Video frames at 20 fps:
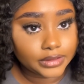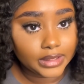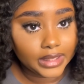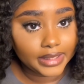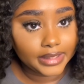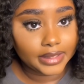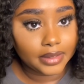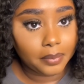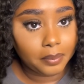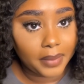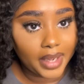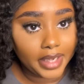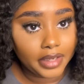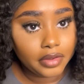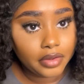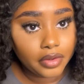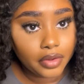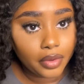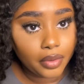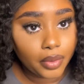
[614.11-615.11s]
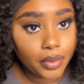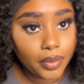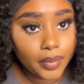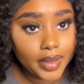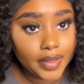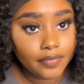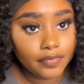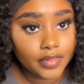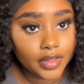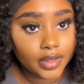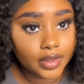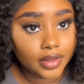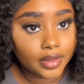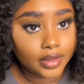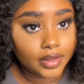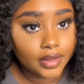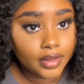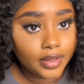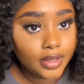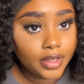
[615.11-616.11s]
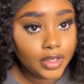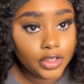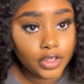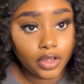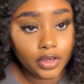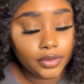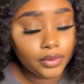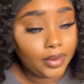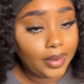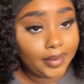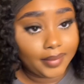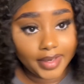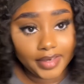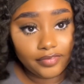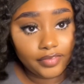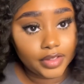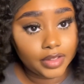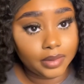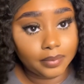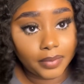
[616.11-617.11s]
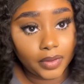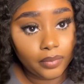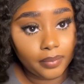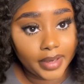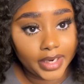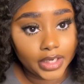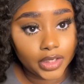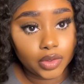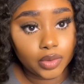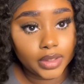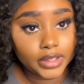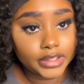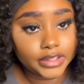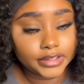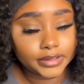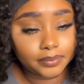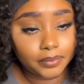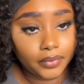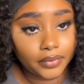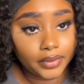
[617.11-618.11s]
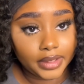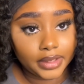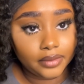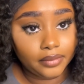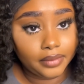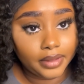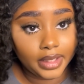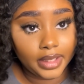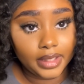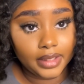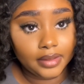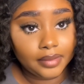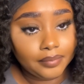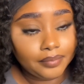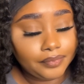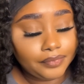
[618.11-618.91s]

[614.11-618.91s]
like the mango and the, y'all know how I feel about mango at this point, okay?